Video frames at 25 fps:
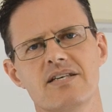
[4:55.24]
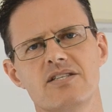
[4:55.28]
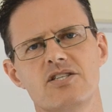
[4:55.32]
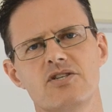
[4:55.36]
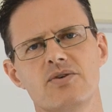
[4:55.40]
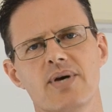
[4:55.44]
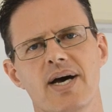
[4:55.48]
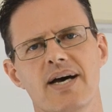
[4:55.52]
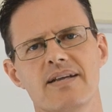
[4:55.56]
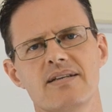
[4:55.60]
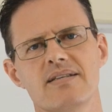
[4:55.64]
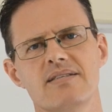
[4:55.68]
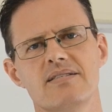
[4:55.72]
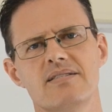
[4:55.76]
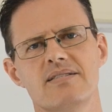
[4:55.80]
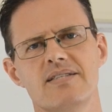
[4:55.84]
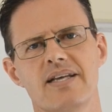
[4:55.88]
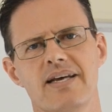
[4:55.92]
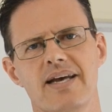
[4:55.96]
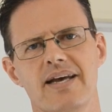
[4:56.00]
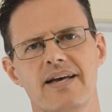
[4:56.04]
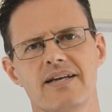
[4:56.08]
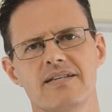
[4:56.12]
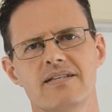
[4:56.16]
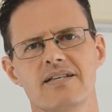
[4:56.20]
to
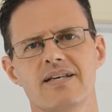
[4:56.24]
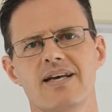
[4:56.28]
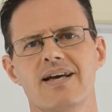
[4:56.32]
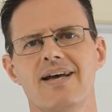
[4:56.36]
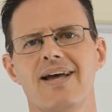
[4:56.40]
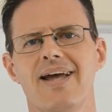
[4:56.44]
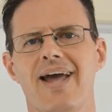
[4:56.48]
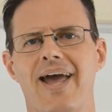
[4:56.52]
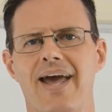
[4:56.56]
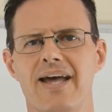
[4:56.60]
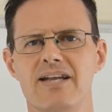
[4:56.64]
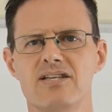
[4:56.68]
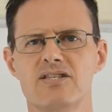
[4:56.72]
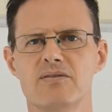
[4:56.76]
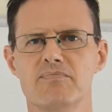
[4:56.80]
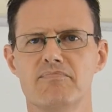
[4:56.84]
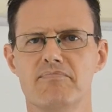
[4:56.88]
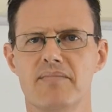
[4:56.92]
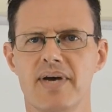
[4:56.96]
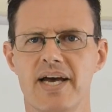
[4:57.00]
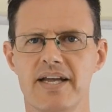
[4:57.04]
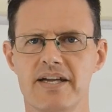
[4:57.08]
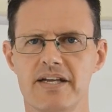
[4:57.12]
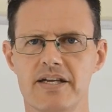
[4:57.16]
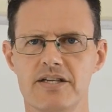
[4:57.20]
understand and
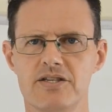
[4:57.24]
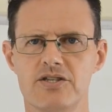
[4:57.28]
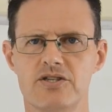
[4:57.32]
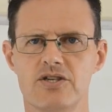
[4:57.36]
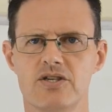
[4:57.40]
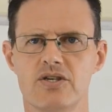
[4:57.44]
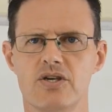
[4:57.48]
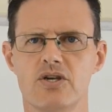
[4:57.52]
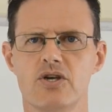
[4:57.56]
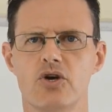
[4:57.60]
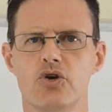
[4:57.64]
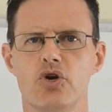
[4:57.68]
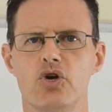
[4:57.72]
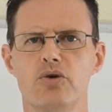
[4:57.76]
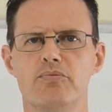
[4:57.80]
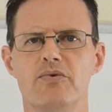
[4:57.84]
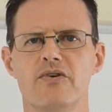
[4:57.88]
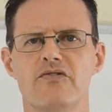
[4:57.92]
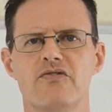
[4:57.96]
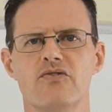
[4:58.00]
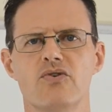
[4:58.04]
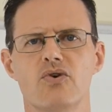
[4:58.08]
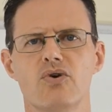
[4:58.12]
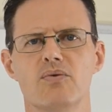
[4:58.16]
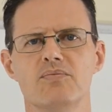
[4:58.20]
manage who
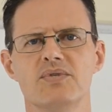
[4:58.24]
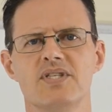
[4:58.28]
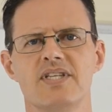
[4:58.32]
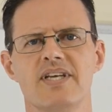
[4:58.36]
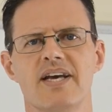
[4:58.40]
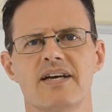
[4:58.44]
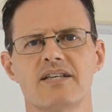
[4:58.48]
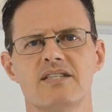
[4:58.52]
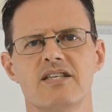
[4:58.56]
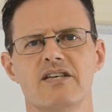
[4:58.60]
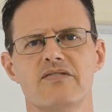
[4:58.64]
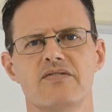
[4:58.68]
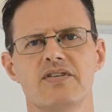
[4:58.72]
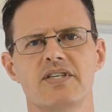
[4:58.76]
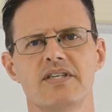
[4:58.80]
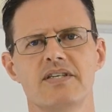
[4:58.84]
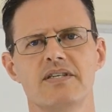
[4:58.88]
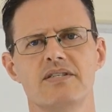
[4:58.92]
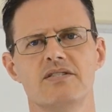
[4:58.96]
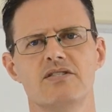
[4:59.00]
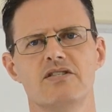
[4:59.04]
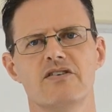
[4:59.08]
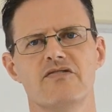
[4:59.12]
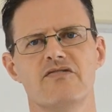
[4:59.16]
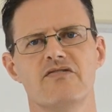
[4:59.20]
performs the
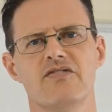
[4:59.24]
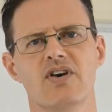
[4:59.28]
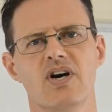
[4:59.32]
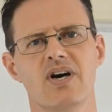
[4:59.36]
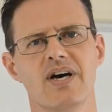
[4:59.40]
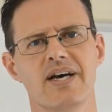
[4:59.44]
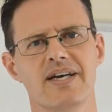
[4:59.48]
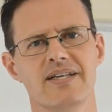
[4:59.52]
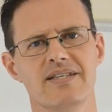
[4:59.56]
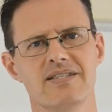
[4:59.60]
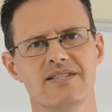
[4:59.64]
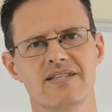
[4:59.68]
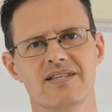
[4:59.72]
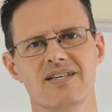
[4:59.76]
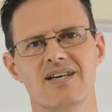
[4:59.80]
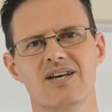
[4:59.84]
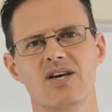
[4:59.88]
activities defined